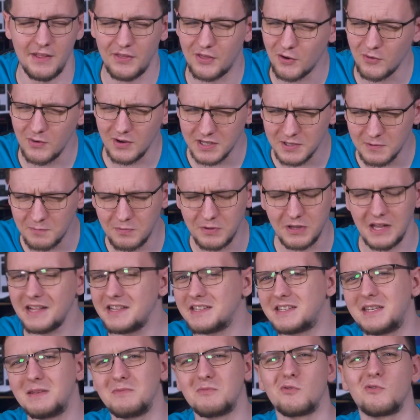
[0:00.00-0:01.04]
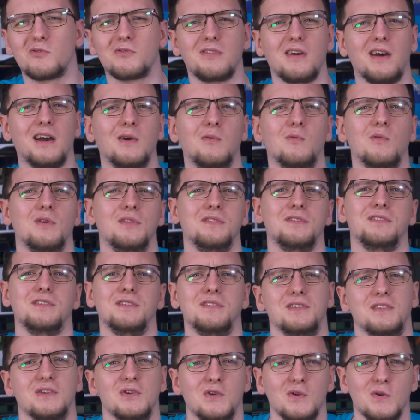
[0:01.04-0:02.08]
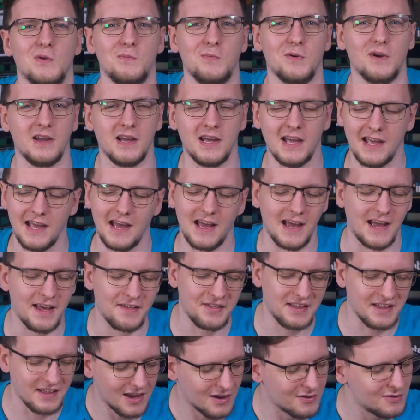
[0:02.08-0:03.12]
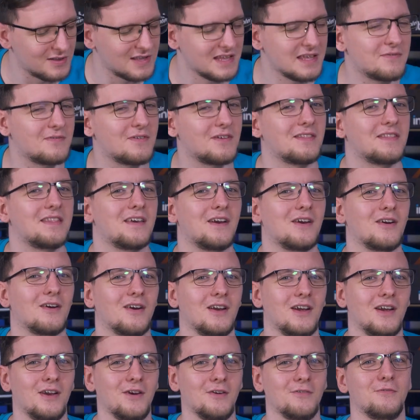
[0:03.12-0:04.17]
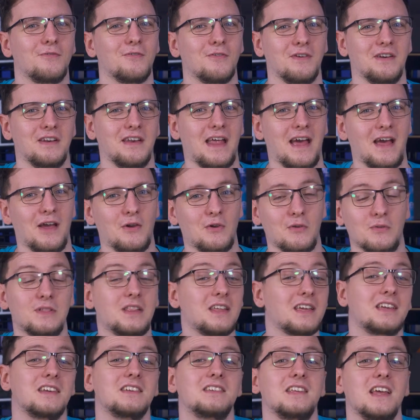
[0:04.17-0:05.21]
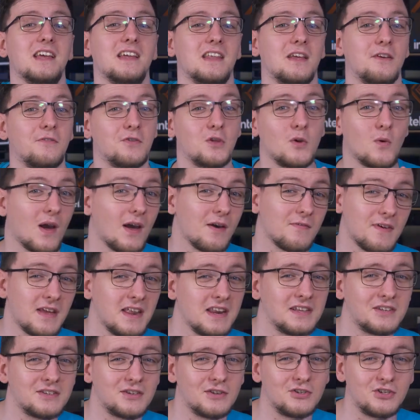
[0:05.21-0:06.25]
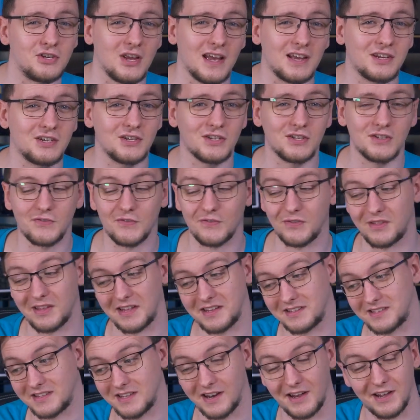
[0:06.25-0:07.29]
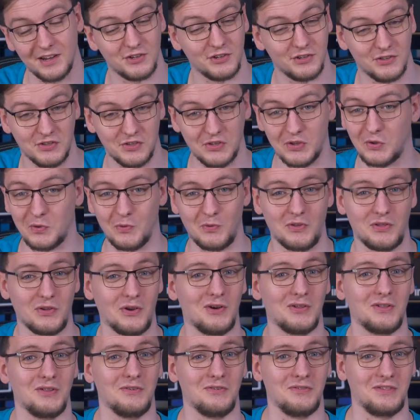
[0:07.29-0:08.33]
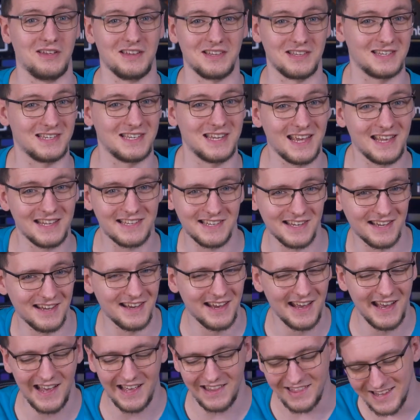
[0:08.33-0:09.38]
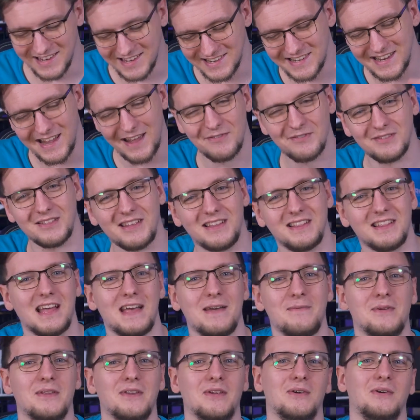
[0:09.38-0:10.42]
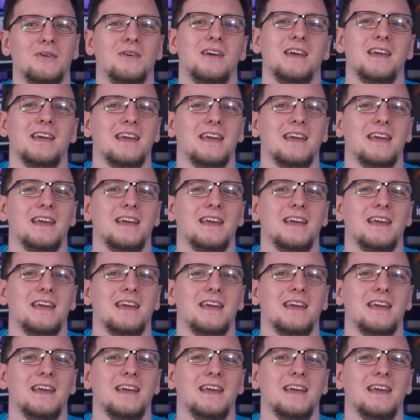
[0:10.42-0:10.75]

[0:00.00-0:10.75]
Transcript: There is plenty more that I want to do, but I think I'll leave it there for now. Like I said, if you have any suggestions for things that I should do with all of this data, then definitely let me know